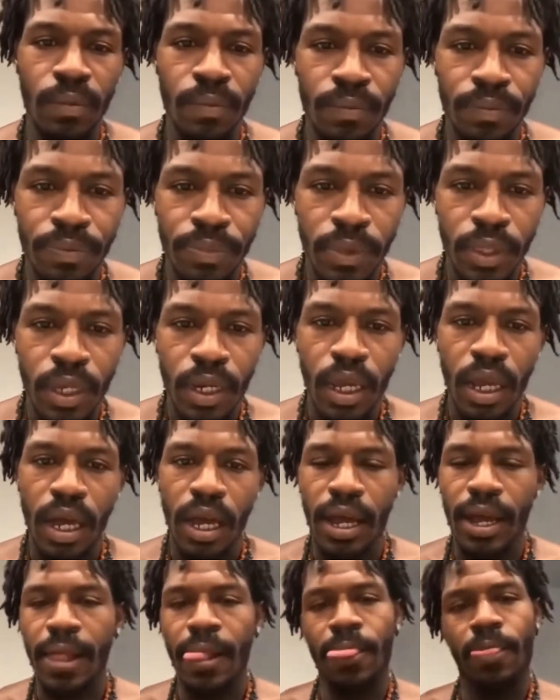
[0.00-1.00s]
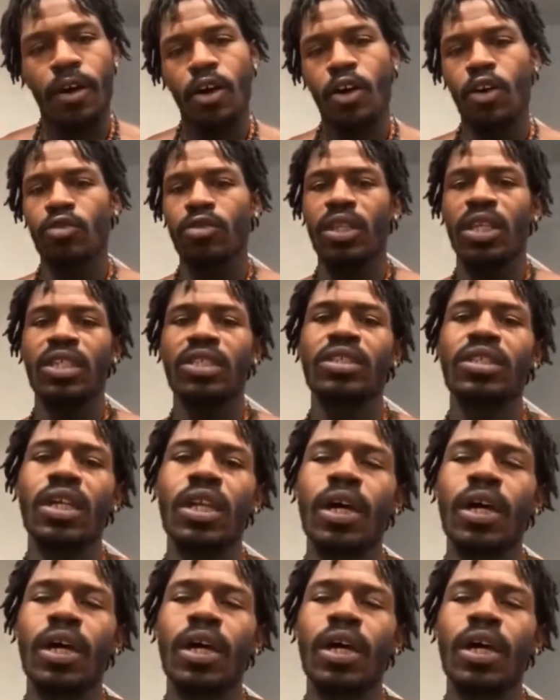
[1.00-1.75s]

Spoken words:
All right, the whole thing's set up. You know,